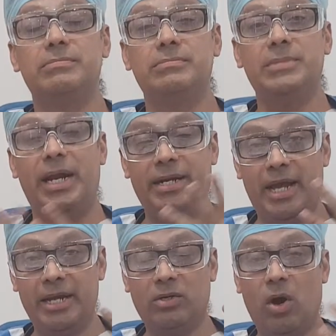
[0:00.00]
the
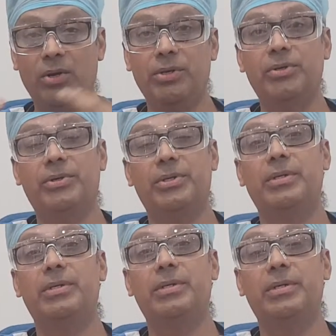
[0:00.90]
entire contour
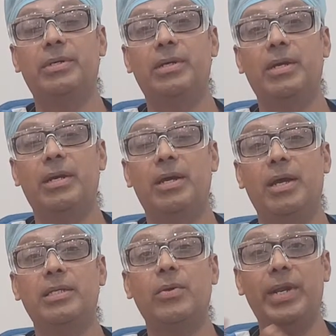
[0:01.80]

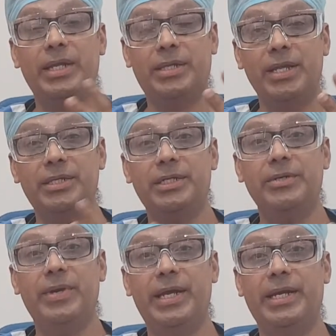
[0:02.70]
is a very
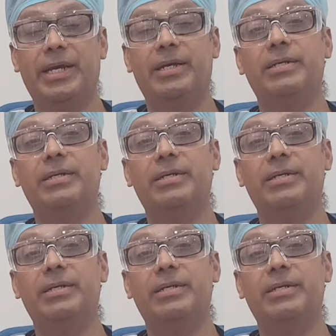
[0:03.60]
sensitive area.